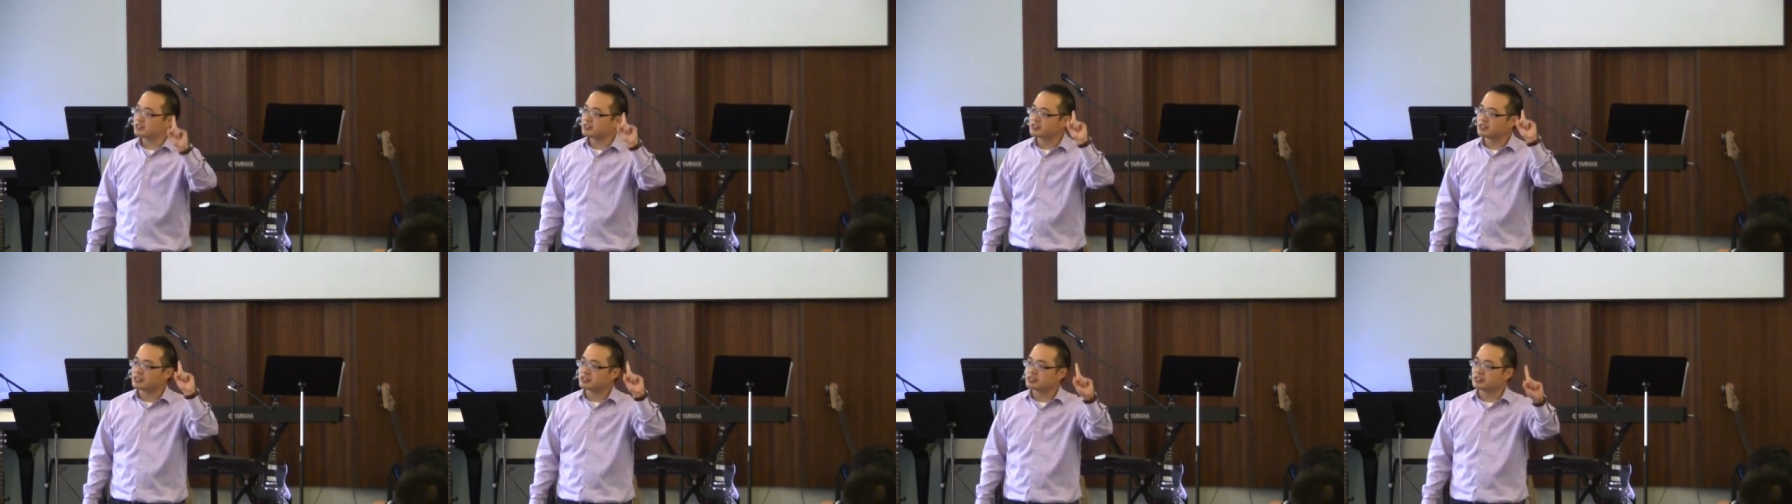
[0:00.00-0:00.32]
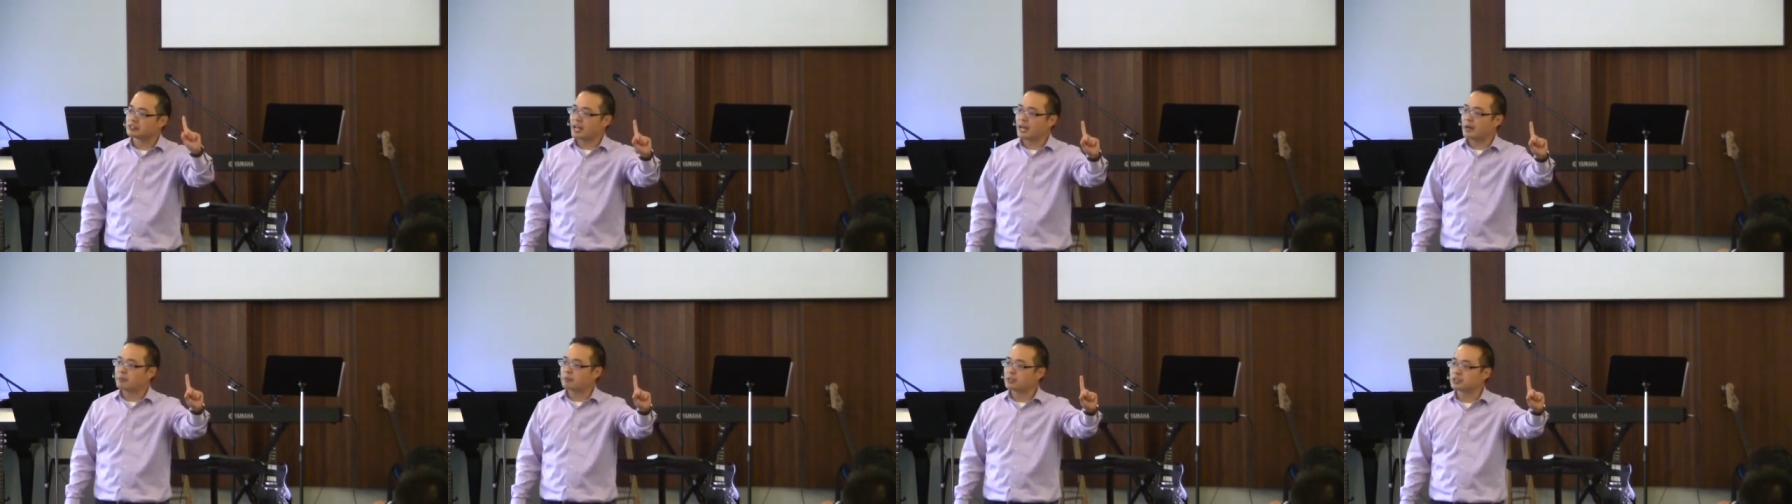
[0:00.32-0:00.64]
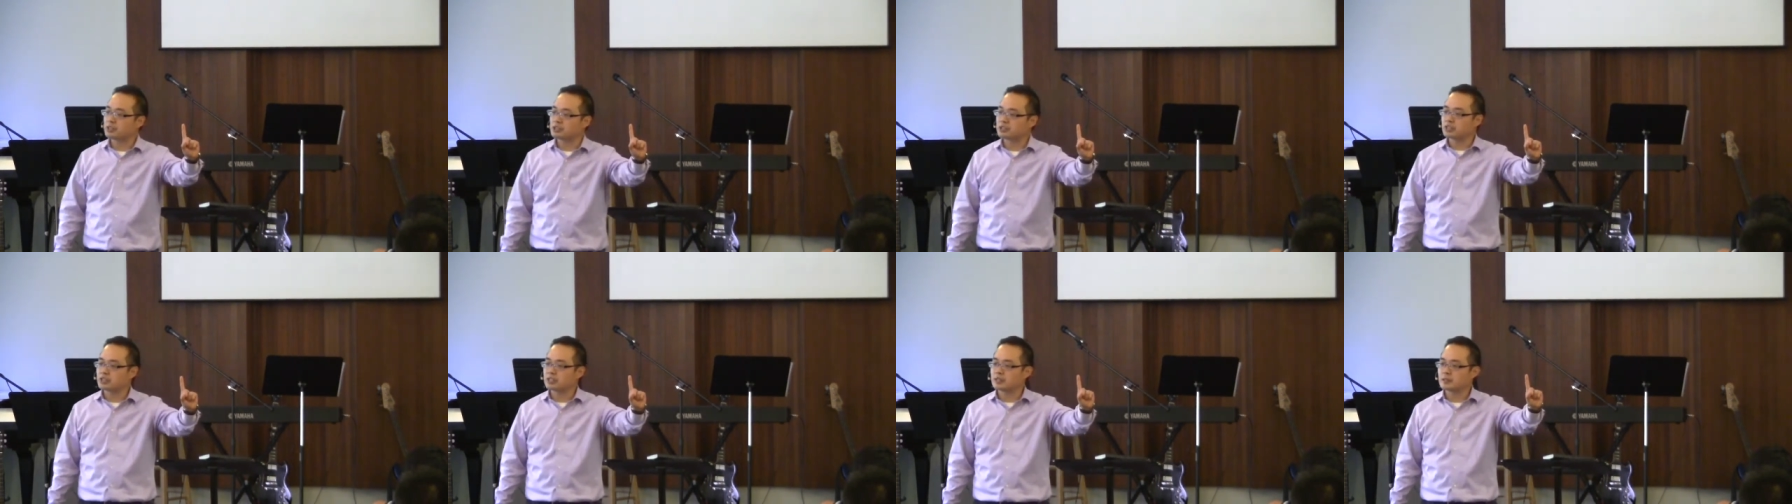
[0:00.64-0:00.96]
is
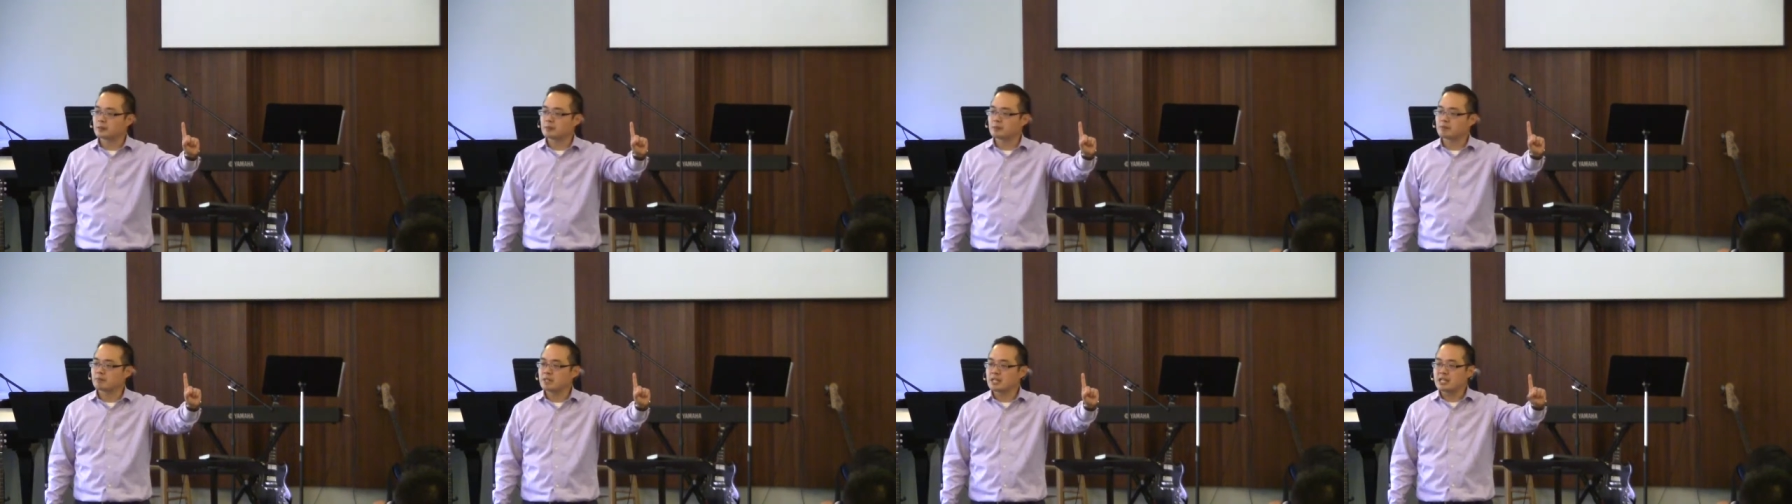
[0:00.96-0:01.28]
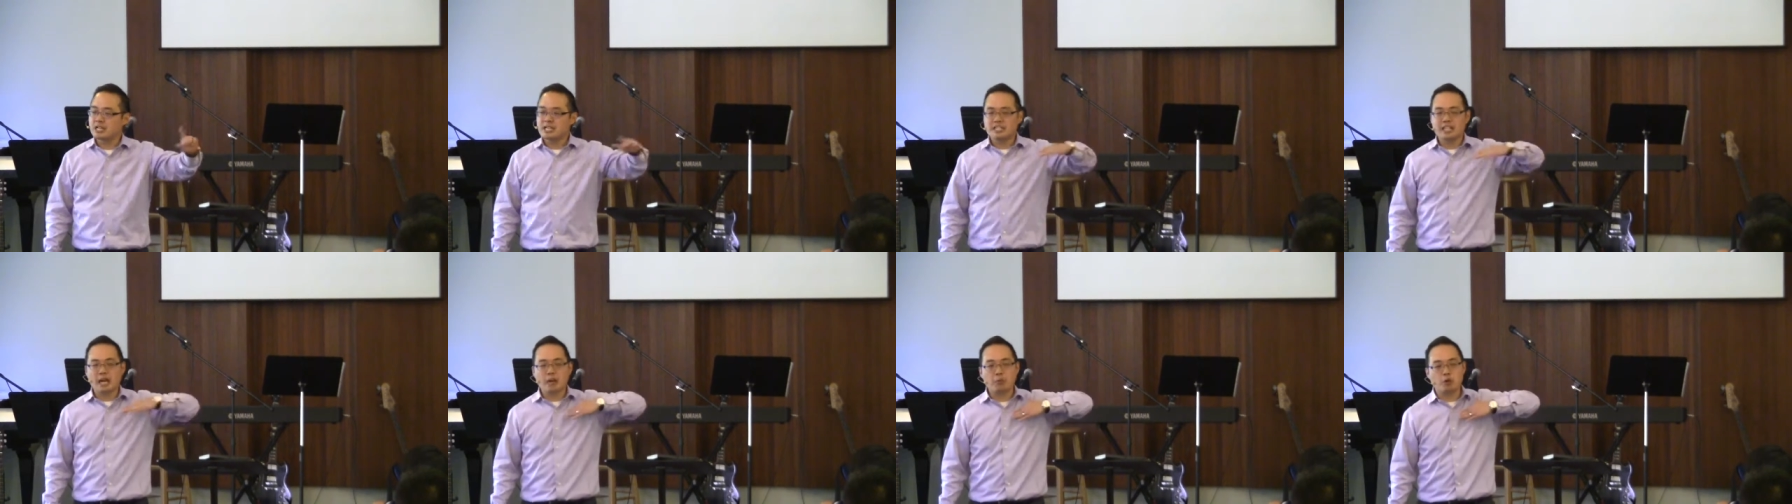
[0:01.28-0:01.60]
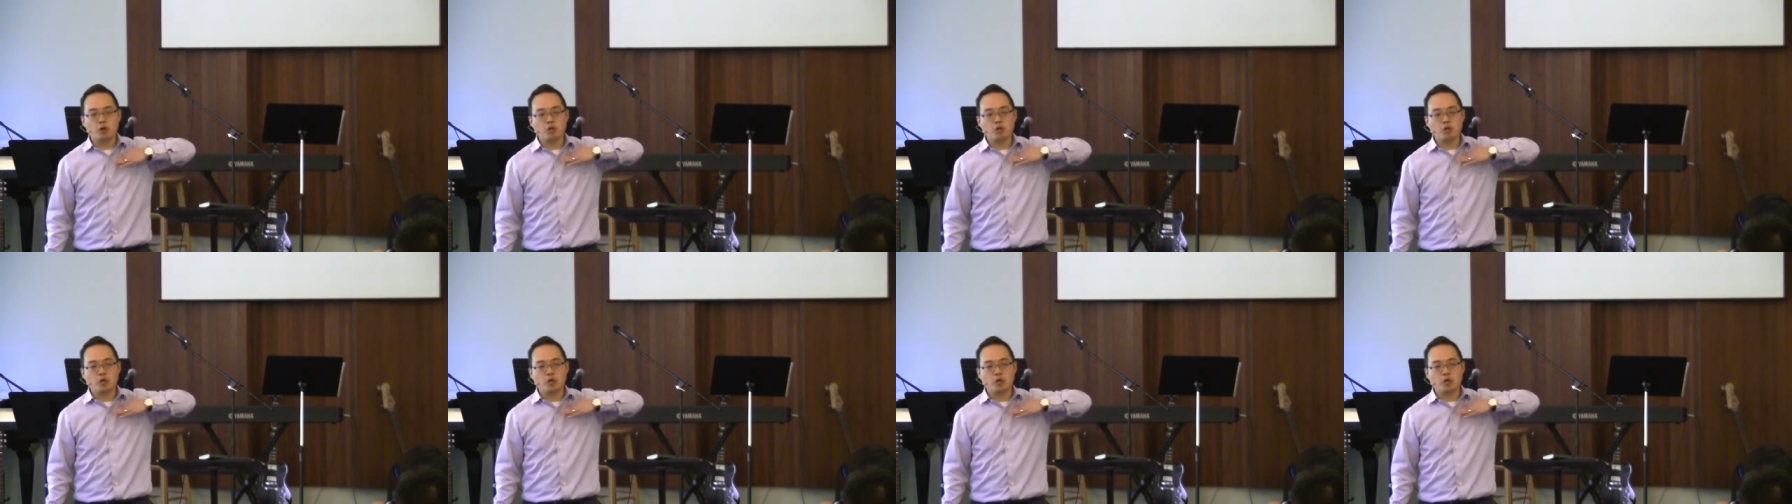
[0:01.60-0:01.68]
establishing, that